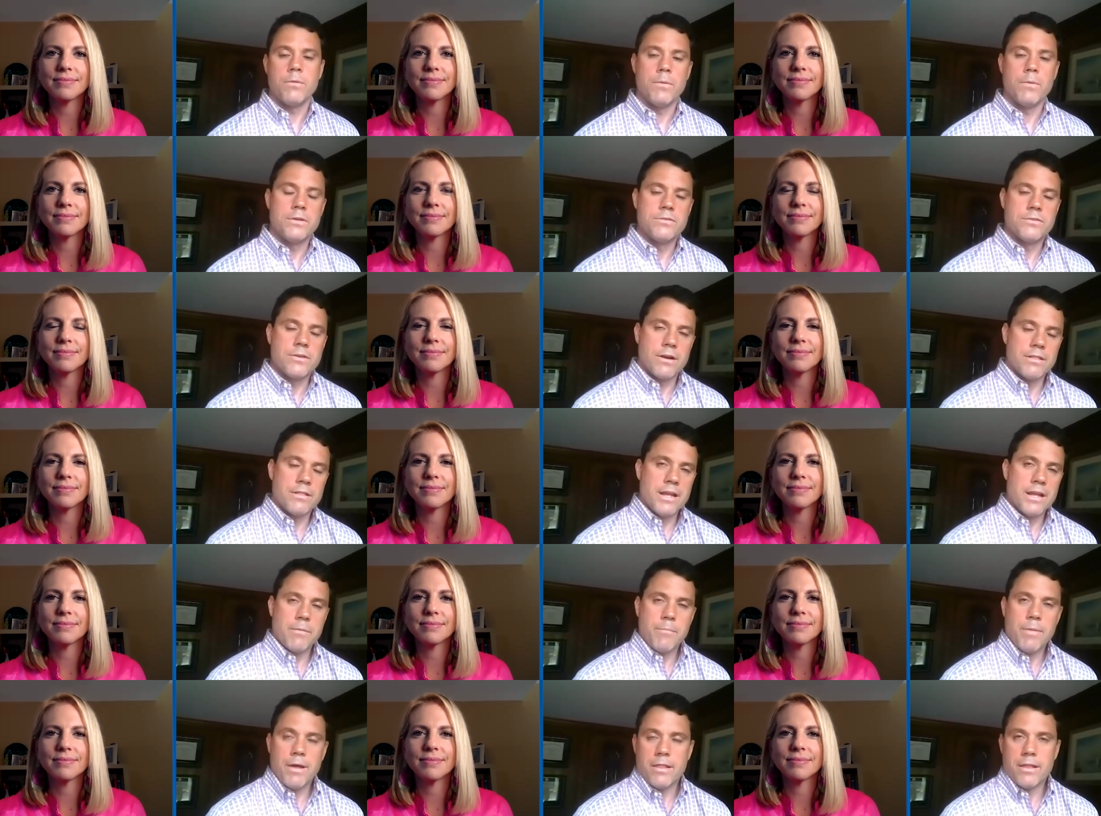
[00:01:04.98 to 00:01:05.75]
Speaker 1: we start thinking
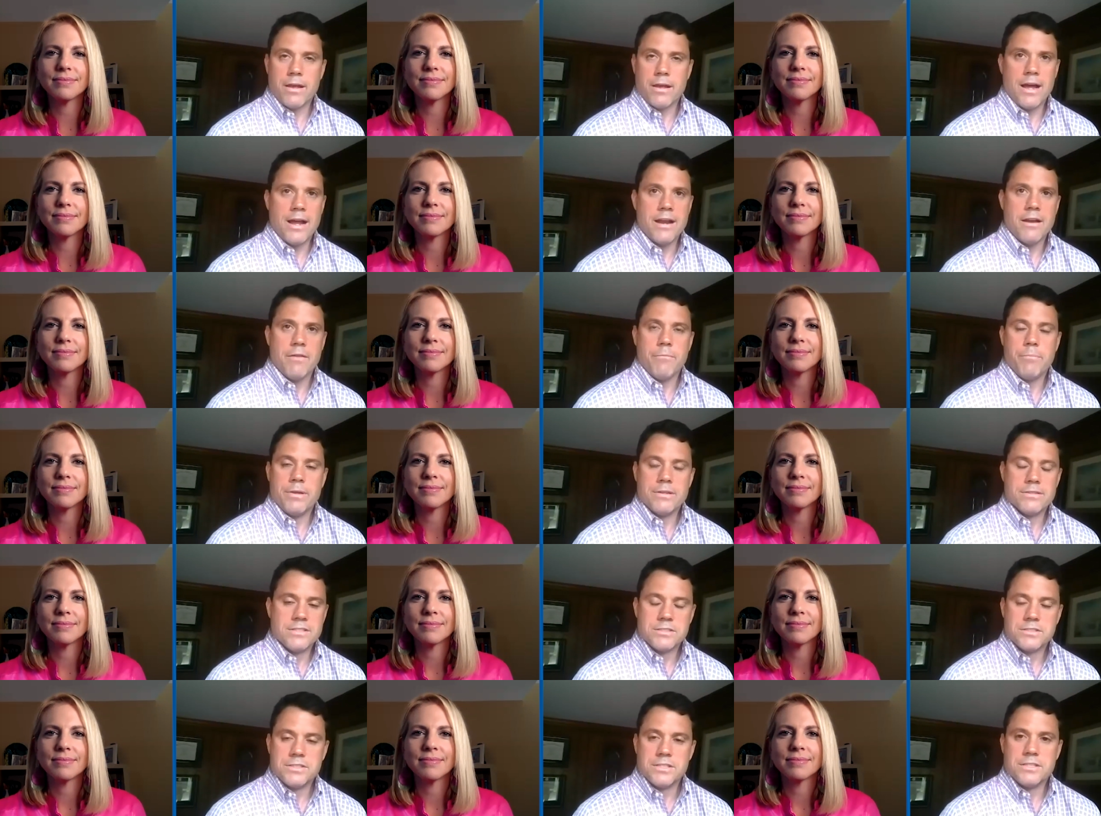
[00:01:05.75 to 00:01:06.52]
about the kind of
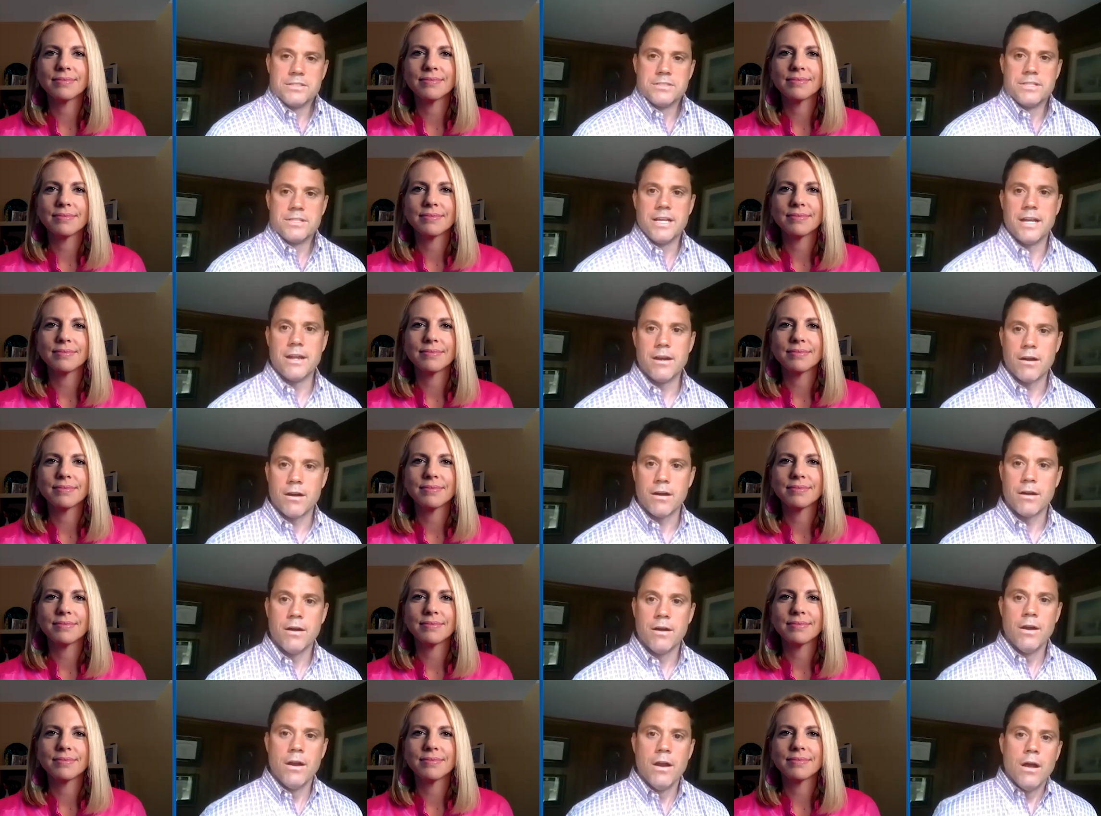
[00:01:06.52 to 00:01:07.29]
businesses that are
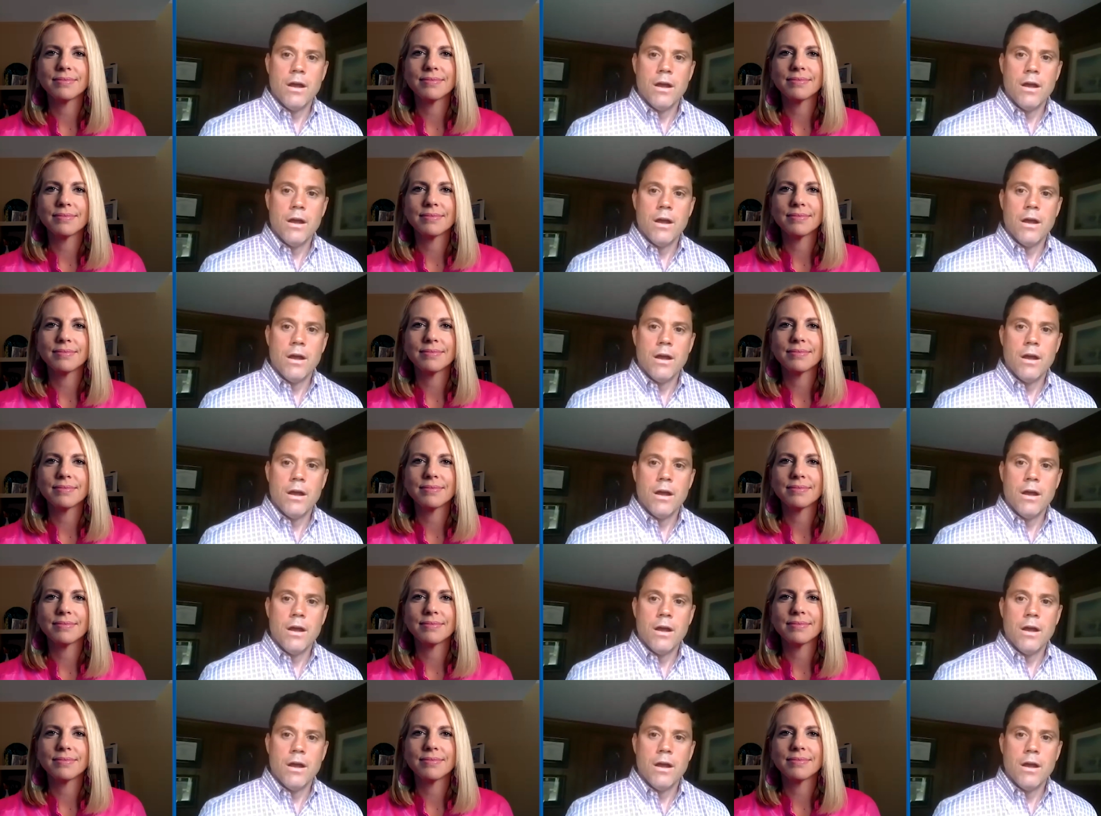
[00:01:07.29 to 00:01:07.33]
